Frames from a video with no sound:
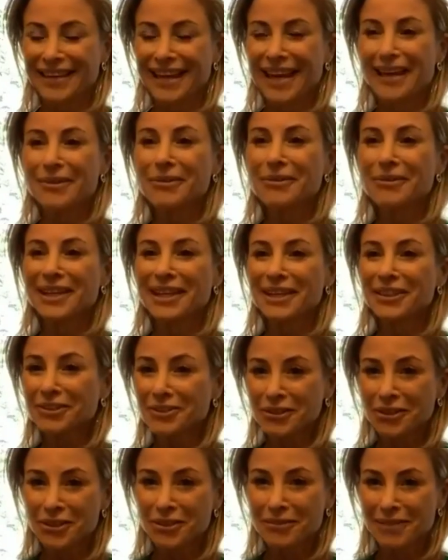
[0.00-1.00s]
and we need to
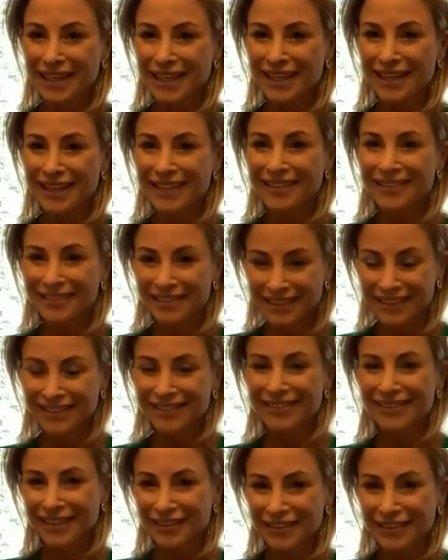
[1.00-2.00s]
normalize seeing
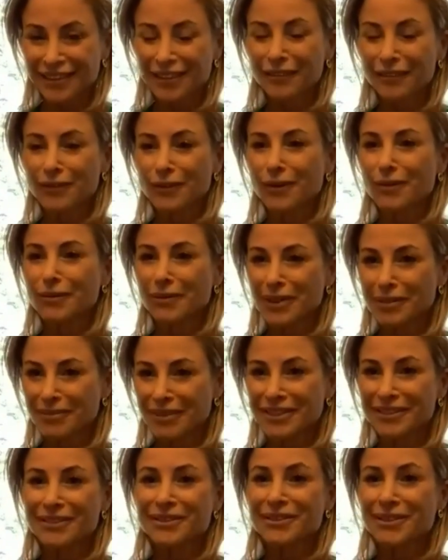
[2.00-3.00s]
successful
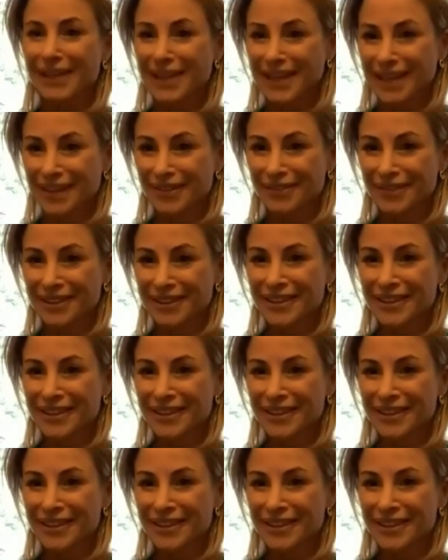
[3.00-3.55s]
women thrive.